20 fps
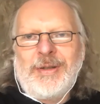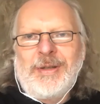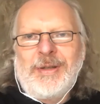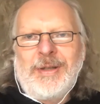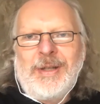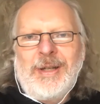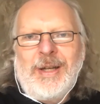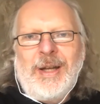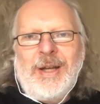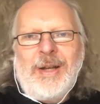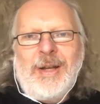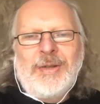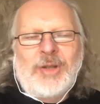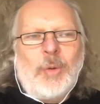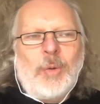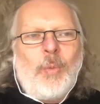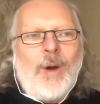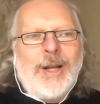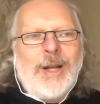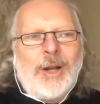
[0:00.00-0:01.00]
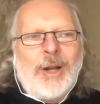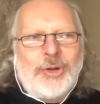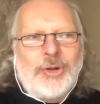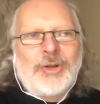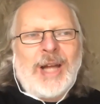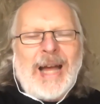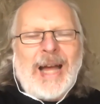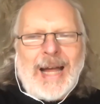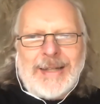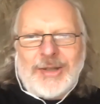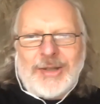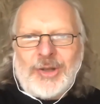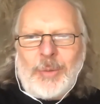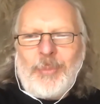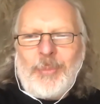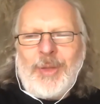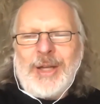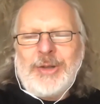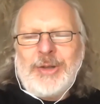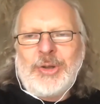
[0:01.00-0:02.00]
Right. So why not just add
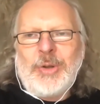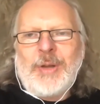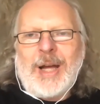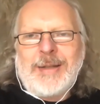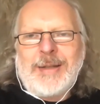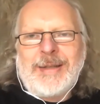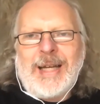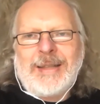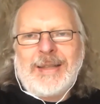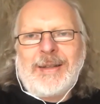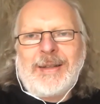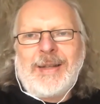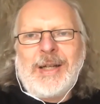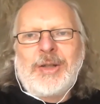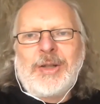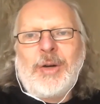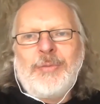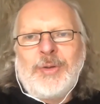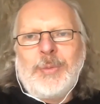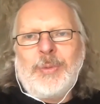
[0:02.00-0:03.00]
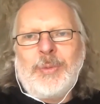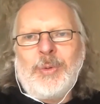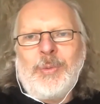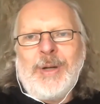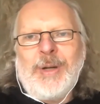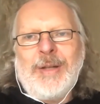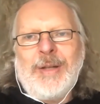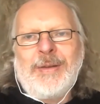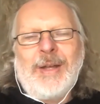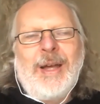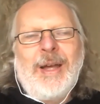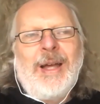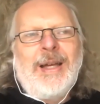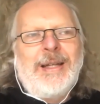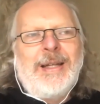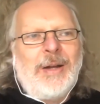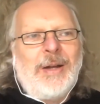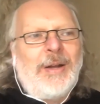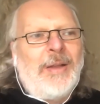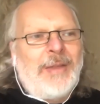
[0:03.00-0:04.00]
something to that tech that they're comfortable with?
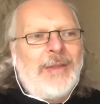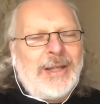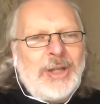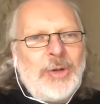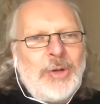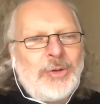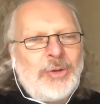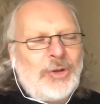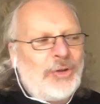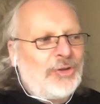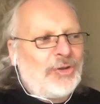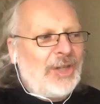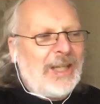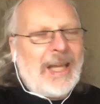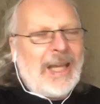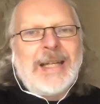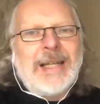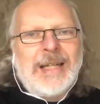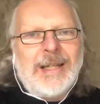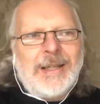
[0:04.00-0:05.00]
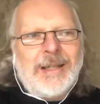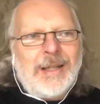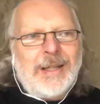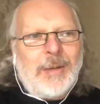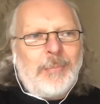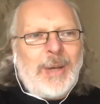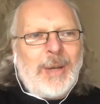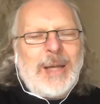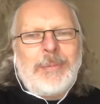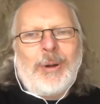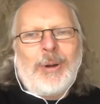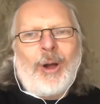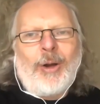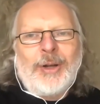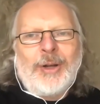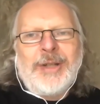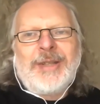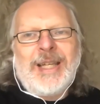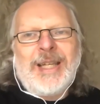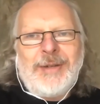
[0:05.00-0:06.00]
You know, they're used to seeing people
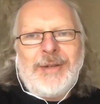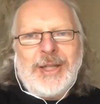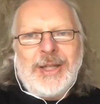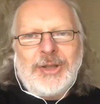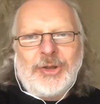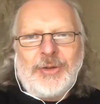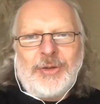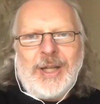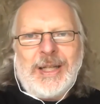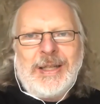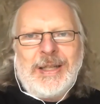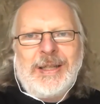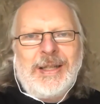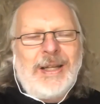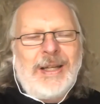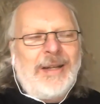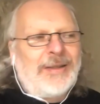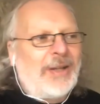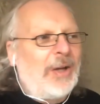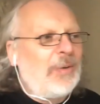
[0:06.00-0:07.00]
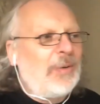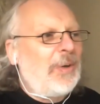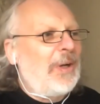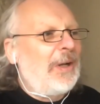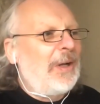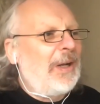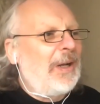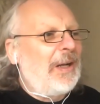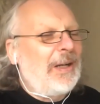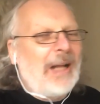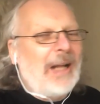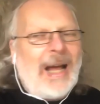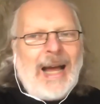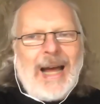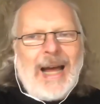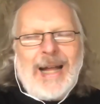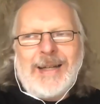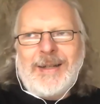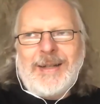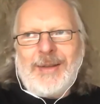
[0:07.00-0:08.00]
on a TV screen, so
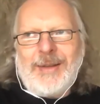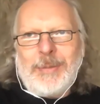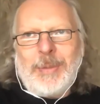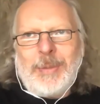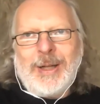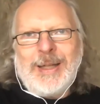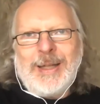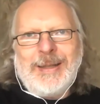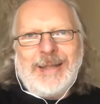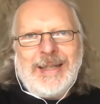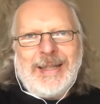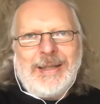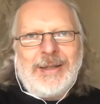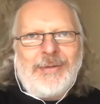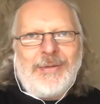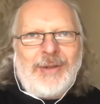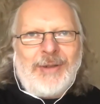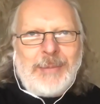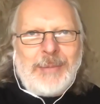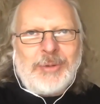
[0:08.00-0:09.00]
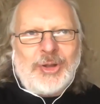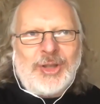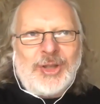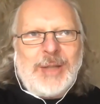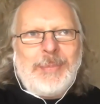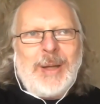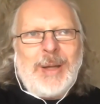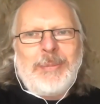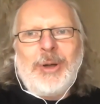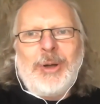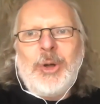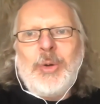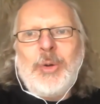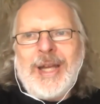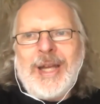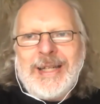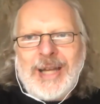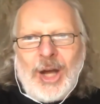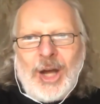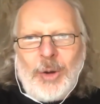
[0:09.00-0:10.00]
add the ability for them to see people who
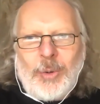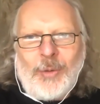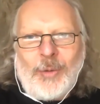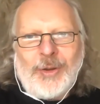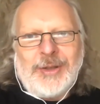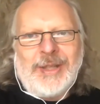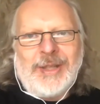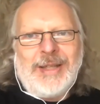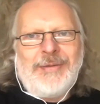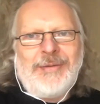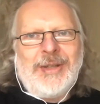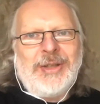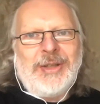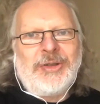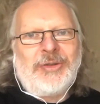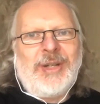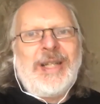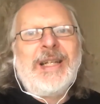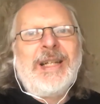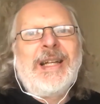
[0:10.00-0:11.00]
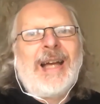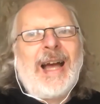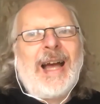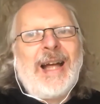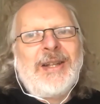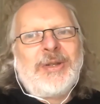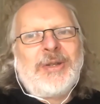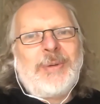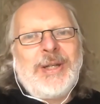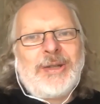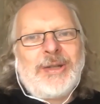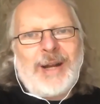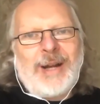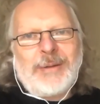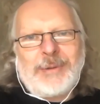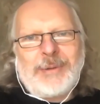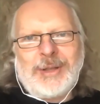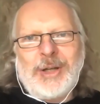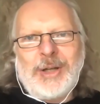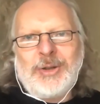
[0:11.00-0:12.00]
they know on the TV screen and to
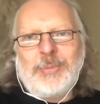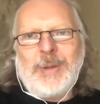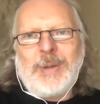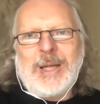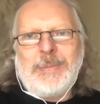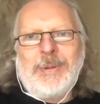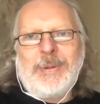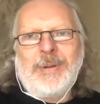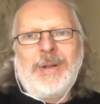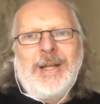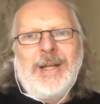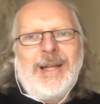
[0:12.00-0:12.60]
interact with those people.